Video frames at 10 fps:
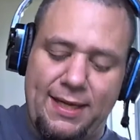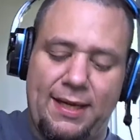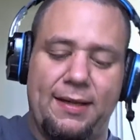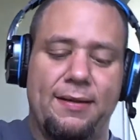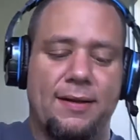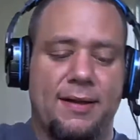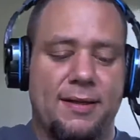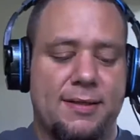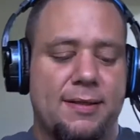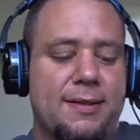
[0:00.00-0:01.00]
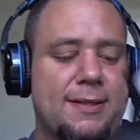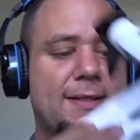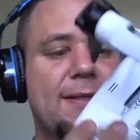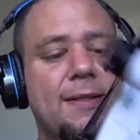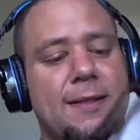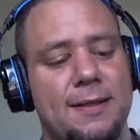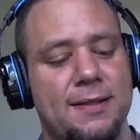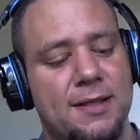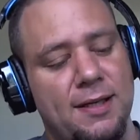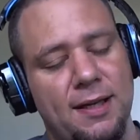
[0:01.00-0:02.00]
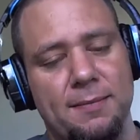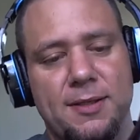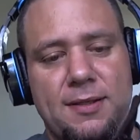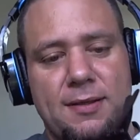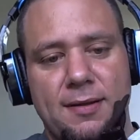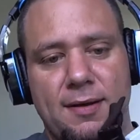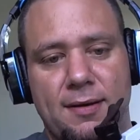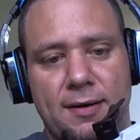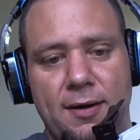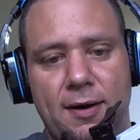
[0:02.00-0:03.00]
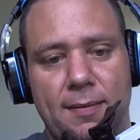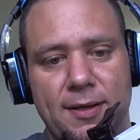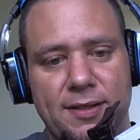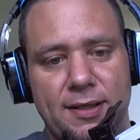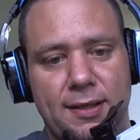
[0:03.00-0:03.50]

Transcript: look at this these clips are garbage